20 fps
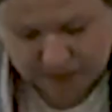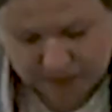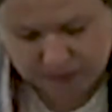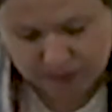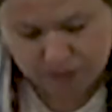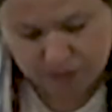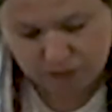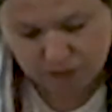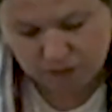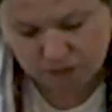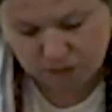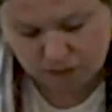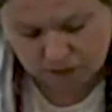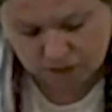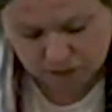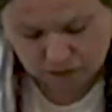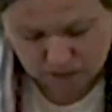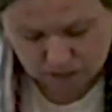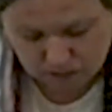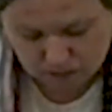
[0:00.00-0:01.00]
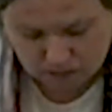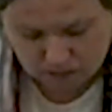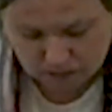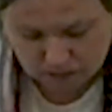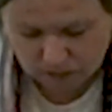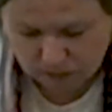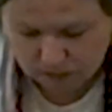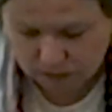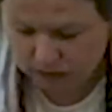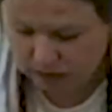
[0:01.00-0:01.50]
I'm
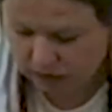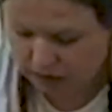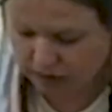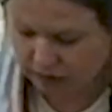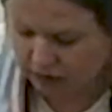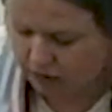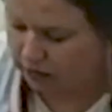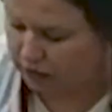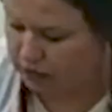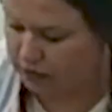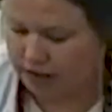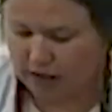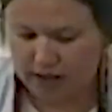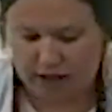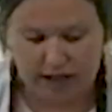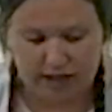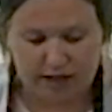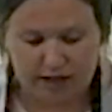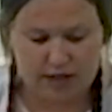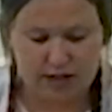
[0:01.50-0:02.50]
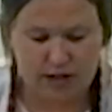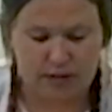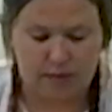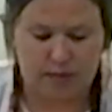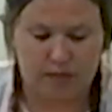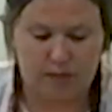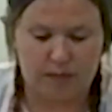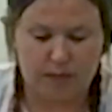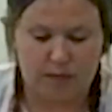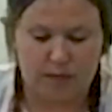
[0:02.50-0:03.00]
gonna create some
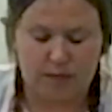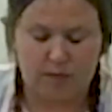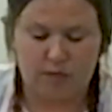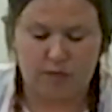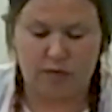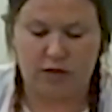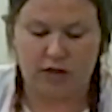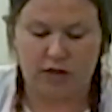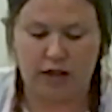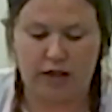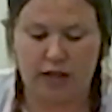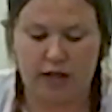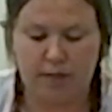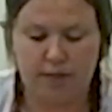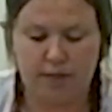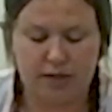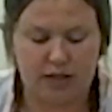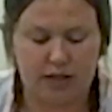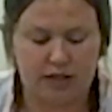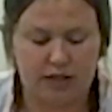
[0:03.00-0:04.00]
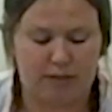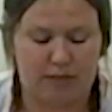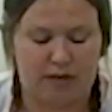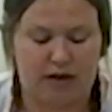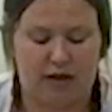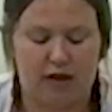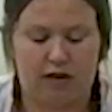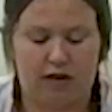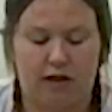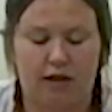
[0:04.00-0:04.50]
lips and some
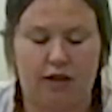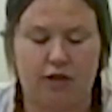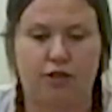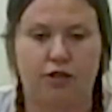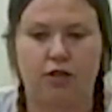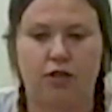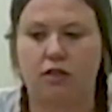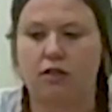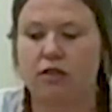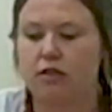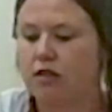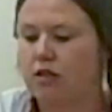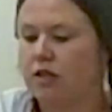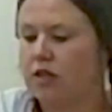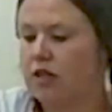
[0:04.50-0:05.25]
eyelashes.